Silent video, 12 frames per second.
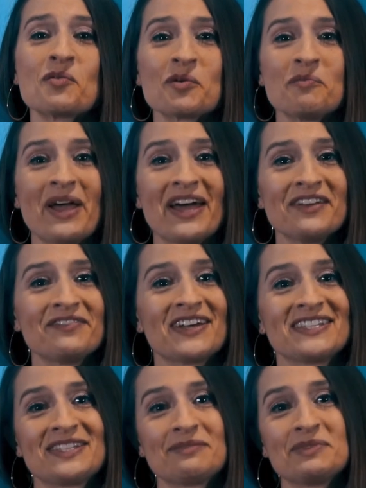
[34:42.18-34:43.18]
will
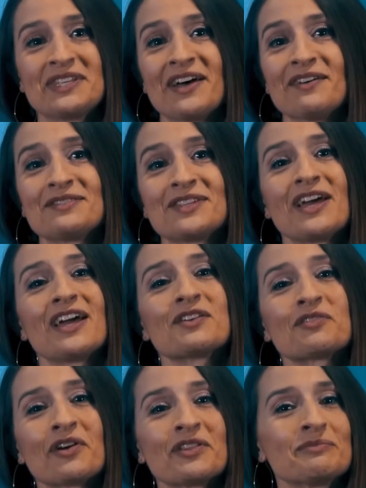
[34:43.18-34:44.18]
manifest themselves
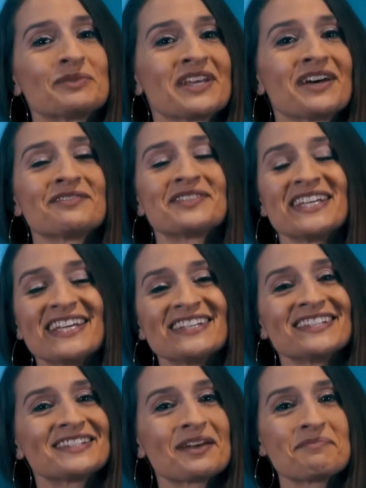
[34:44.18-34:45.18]
and grow themselves
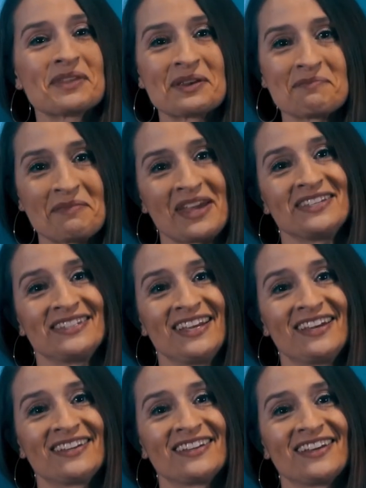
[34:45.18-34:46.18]
into something
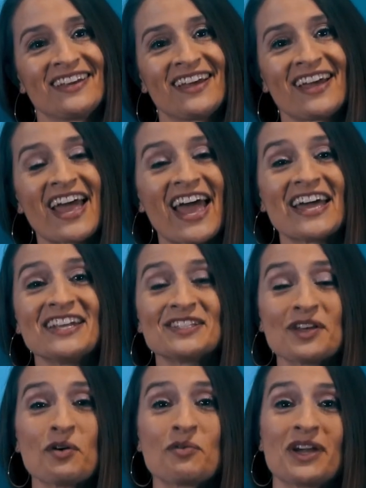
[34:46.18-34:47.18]
amazing. And
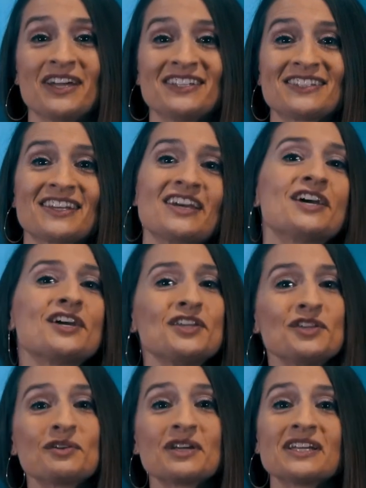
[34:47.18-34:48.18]
as always,
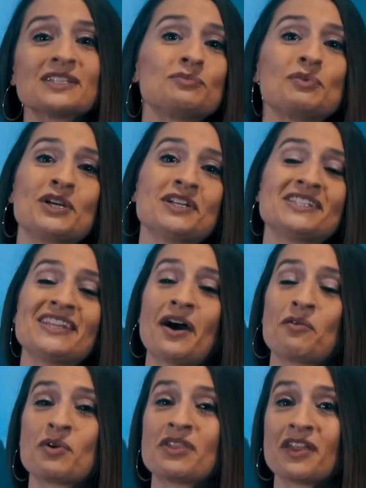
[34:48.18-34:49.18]
you can experience
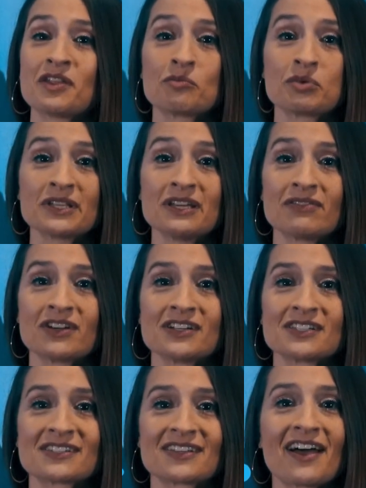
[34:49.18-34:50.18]
that with other
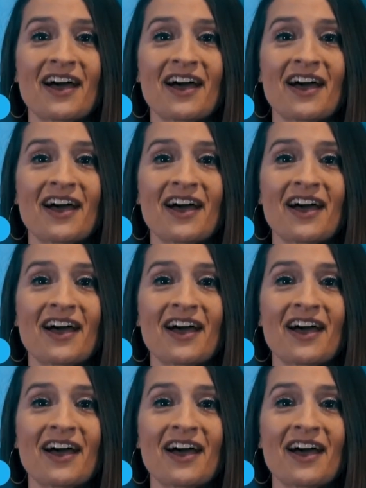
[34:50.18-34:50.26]
believers,